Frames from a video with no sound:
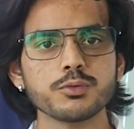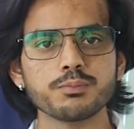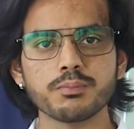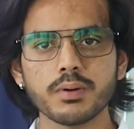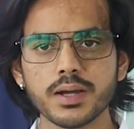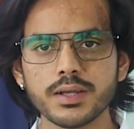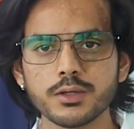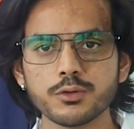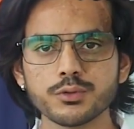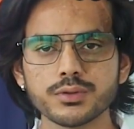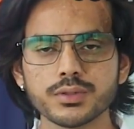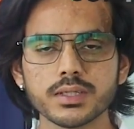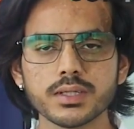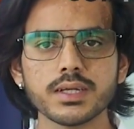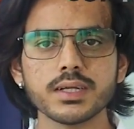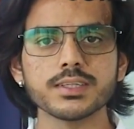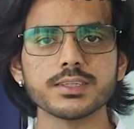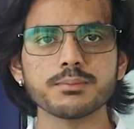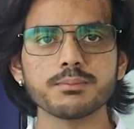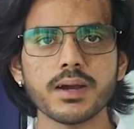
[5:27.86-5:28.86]
by
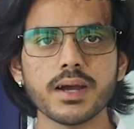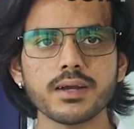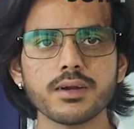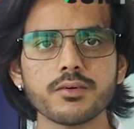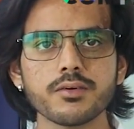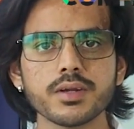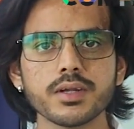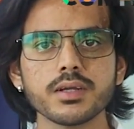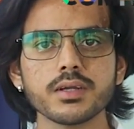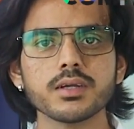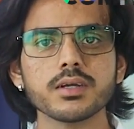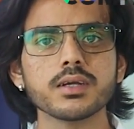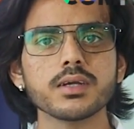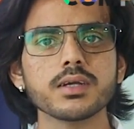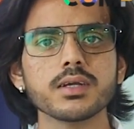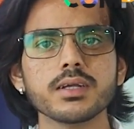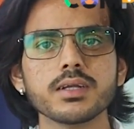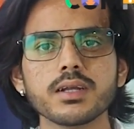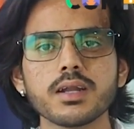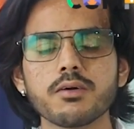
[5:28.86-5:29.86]
using its binary
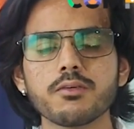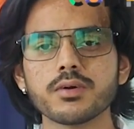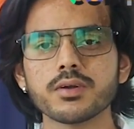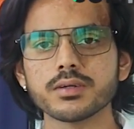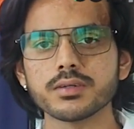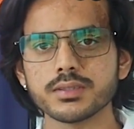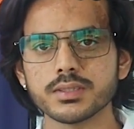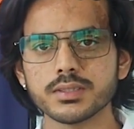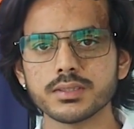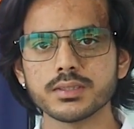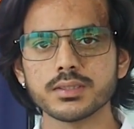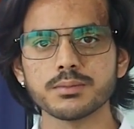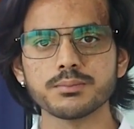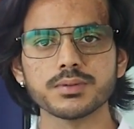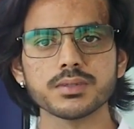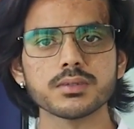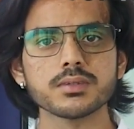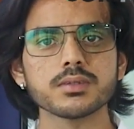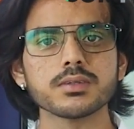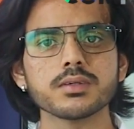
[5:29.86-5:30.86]
in our
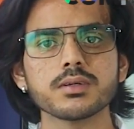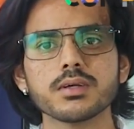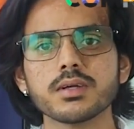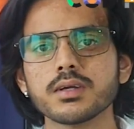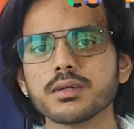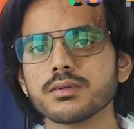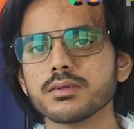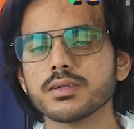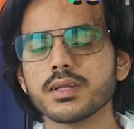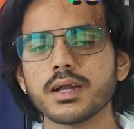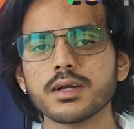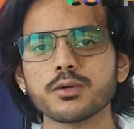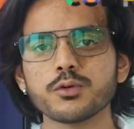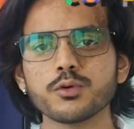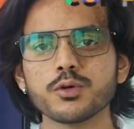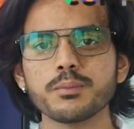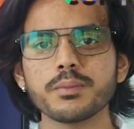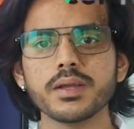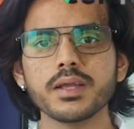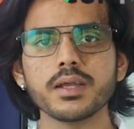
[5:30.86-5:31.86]
systems. That
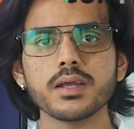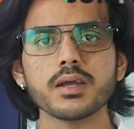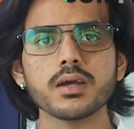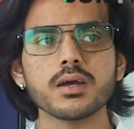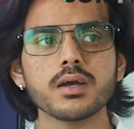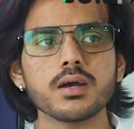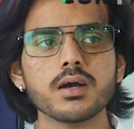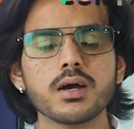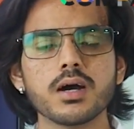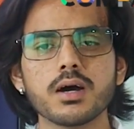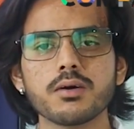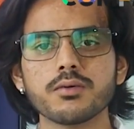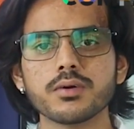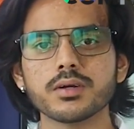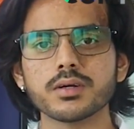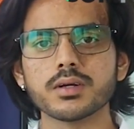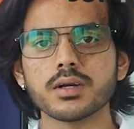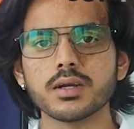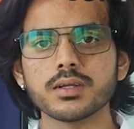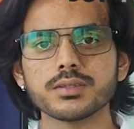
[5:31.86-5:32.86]
could be
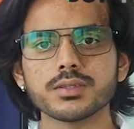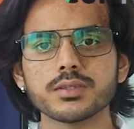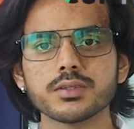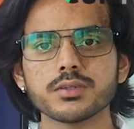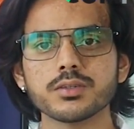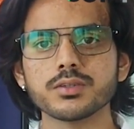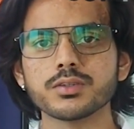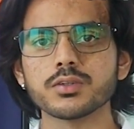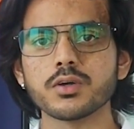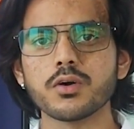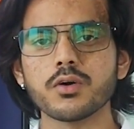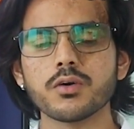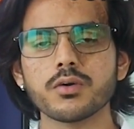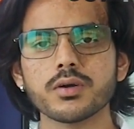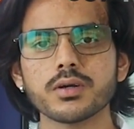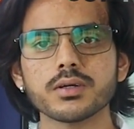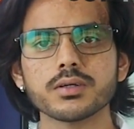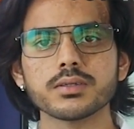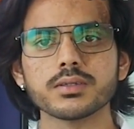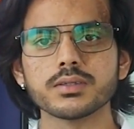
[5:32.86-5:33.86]
our clusters
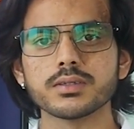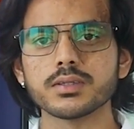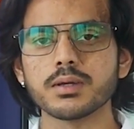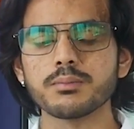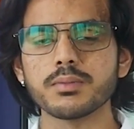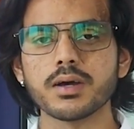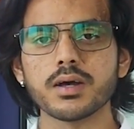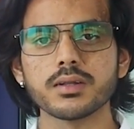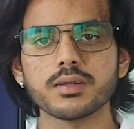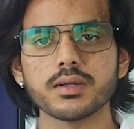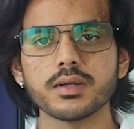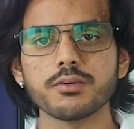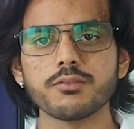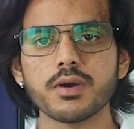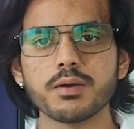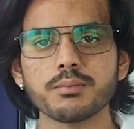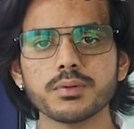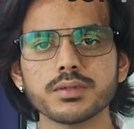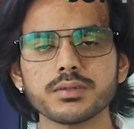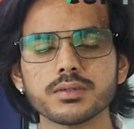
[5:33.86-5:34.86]
or some other
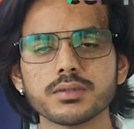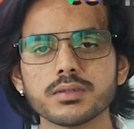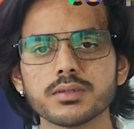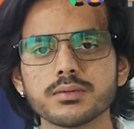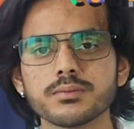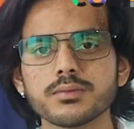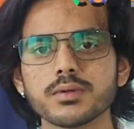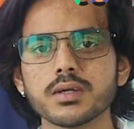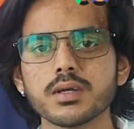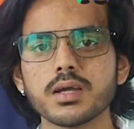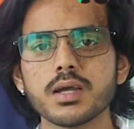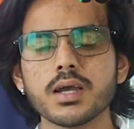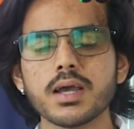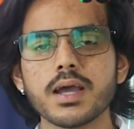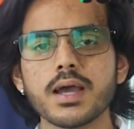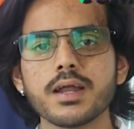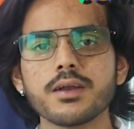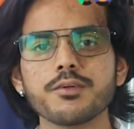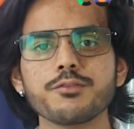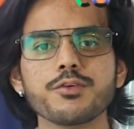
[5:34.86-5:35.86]
environments.
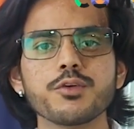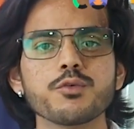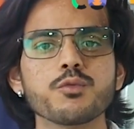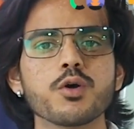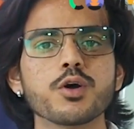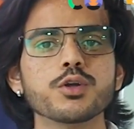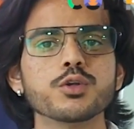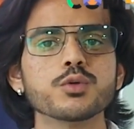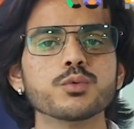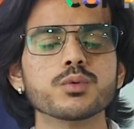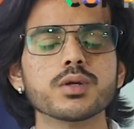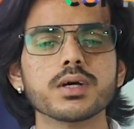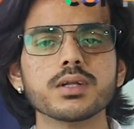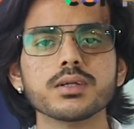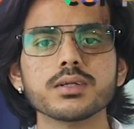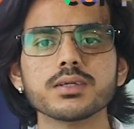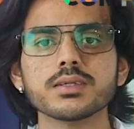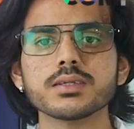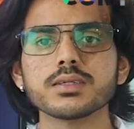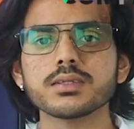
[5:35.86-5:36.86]
And if you want to
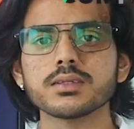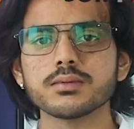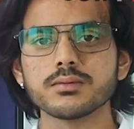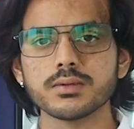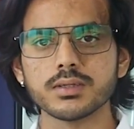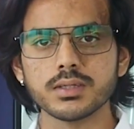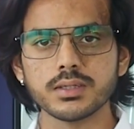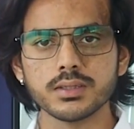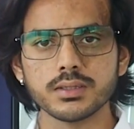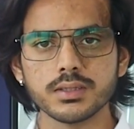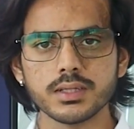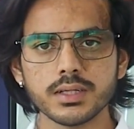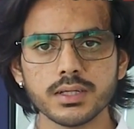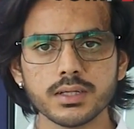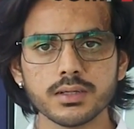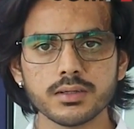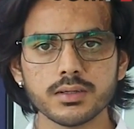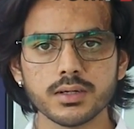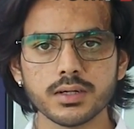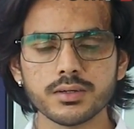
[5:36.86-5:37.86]
run
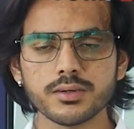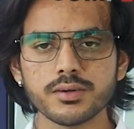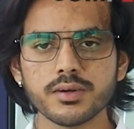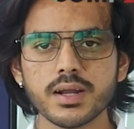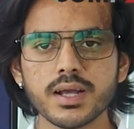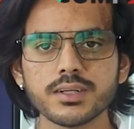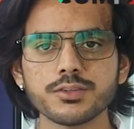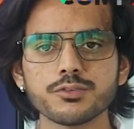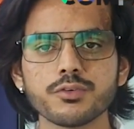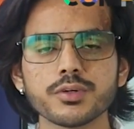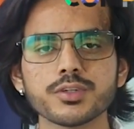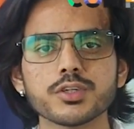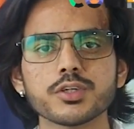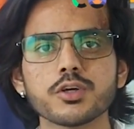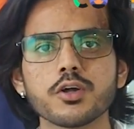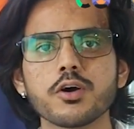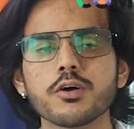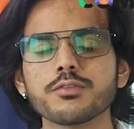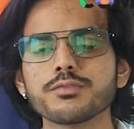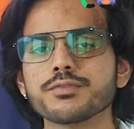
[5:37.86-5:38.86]
the containerized
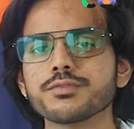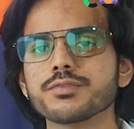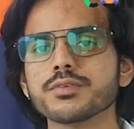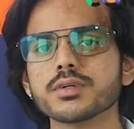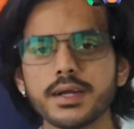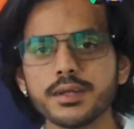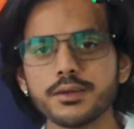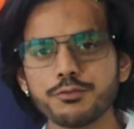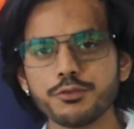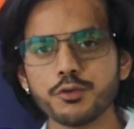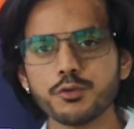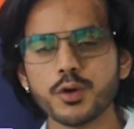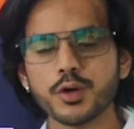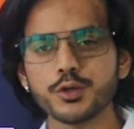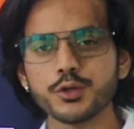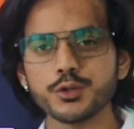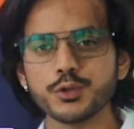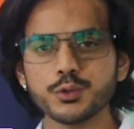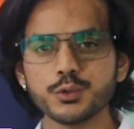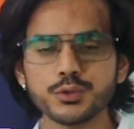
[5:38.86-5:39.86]
version of, and if you
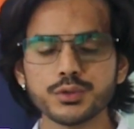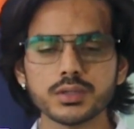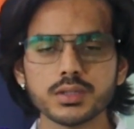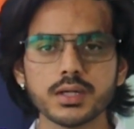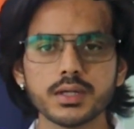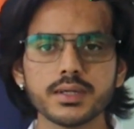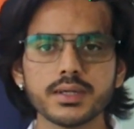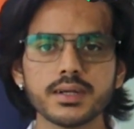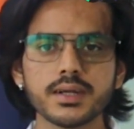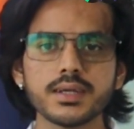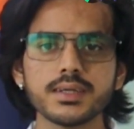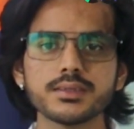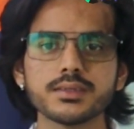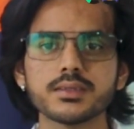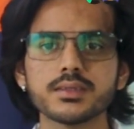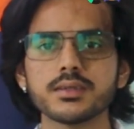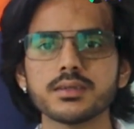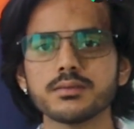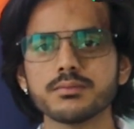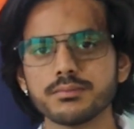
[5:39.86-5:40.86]
want to use
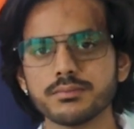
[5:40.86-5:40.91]
containerized,